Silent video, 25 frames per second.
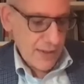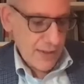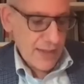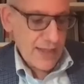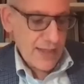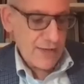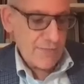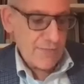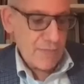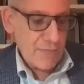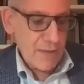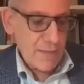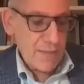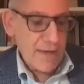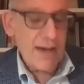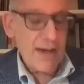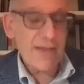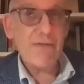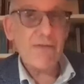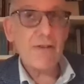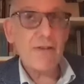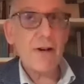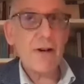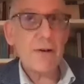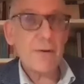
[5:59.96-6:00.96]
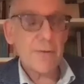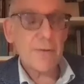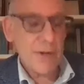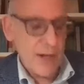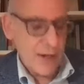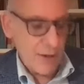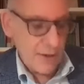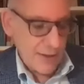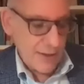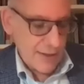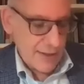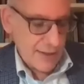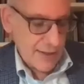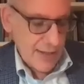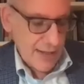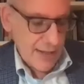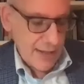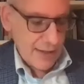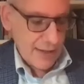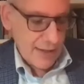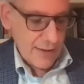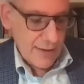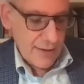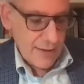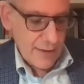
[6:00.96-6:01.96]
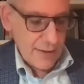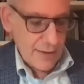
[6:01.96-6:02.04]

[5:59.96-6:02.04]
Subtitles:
Give me my phone, Aaron said.